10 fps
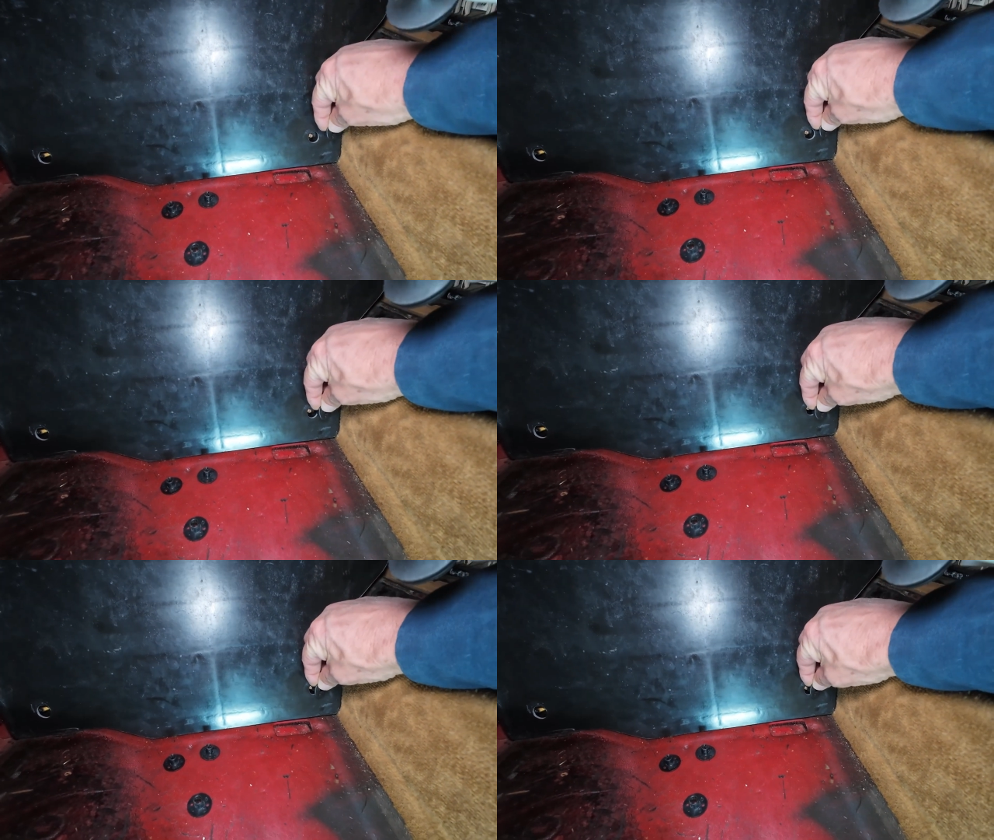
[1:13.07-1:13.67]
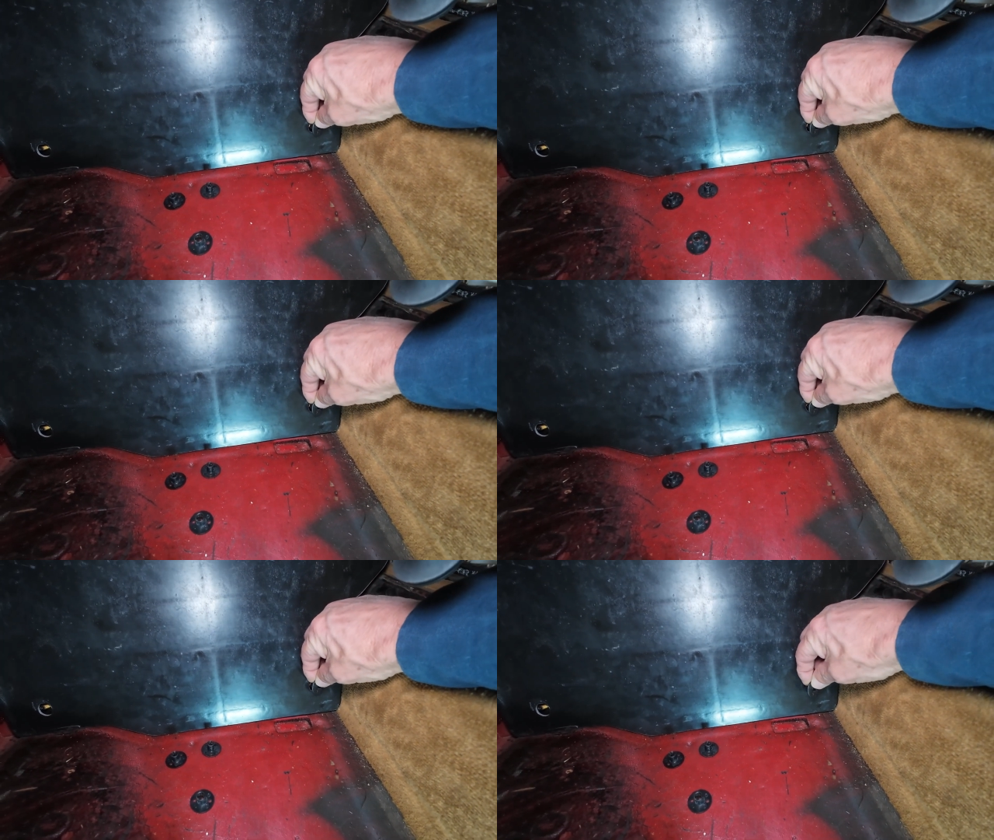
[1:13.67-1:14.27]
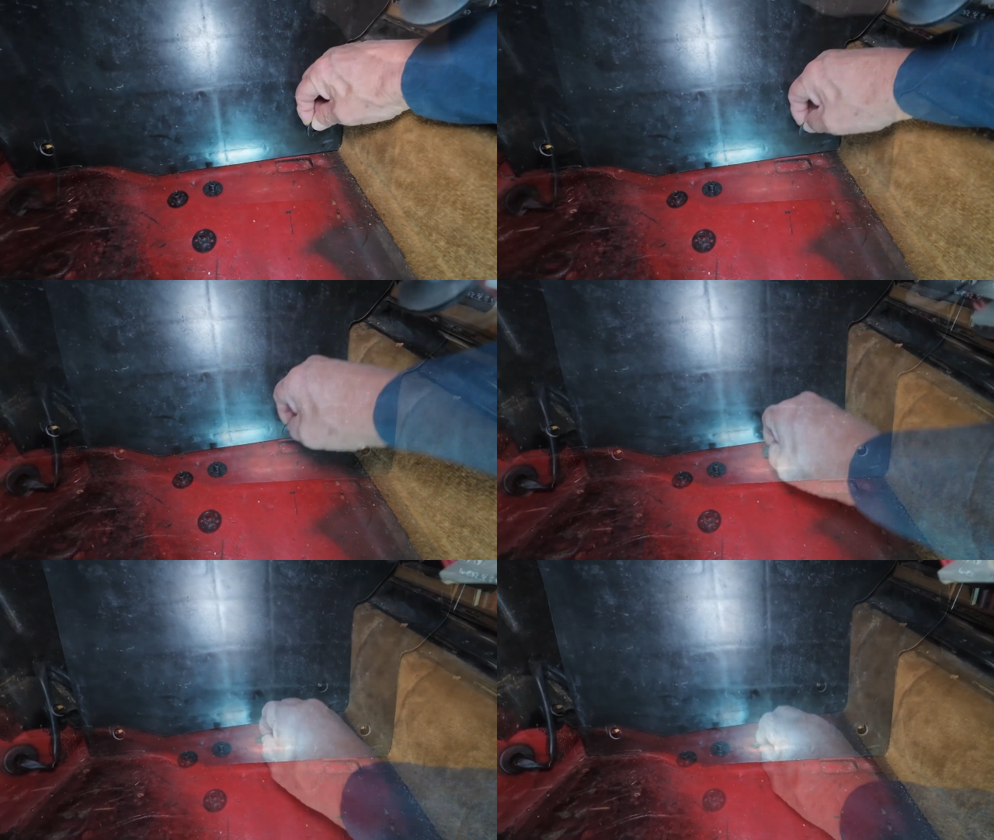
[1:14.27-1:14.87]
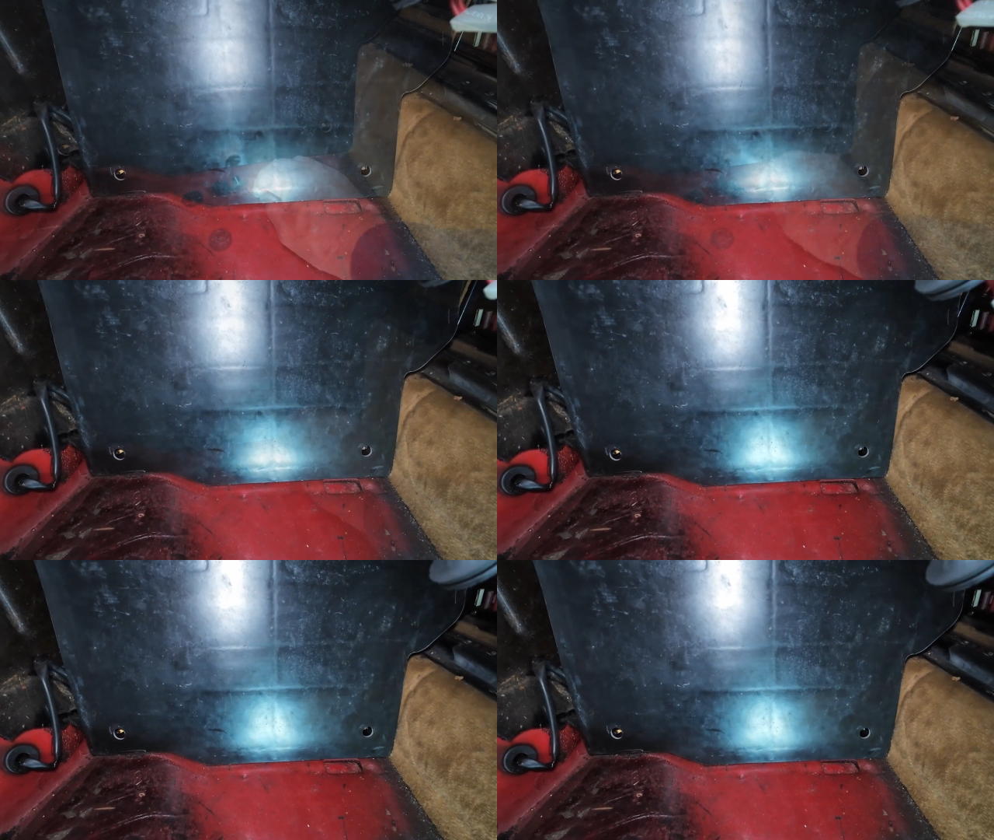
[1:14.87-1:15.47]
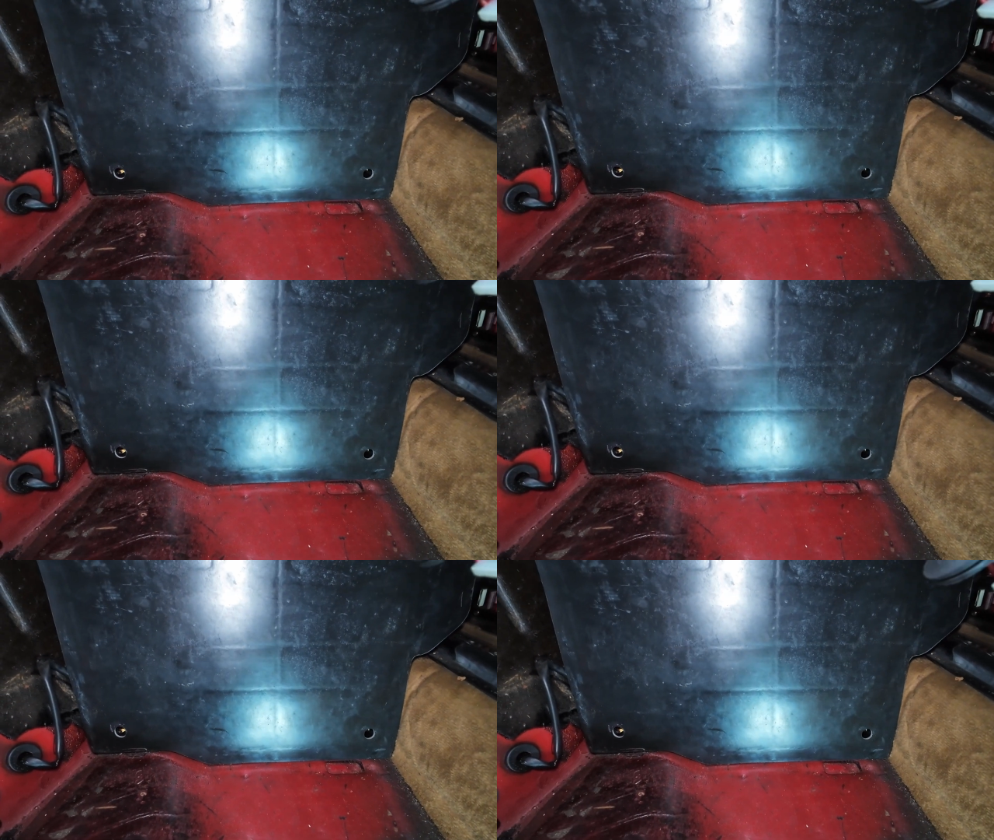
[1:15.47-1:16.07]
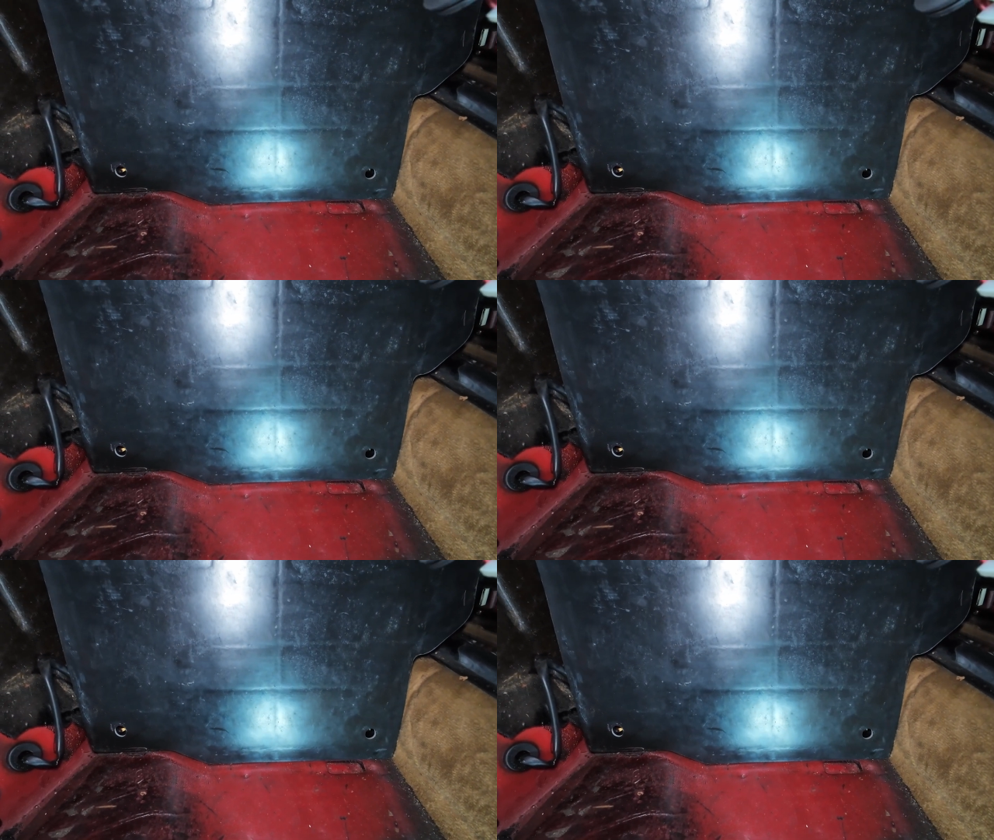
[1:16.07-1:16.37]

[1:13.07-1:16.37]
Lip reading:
(no speaker visible)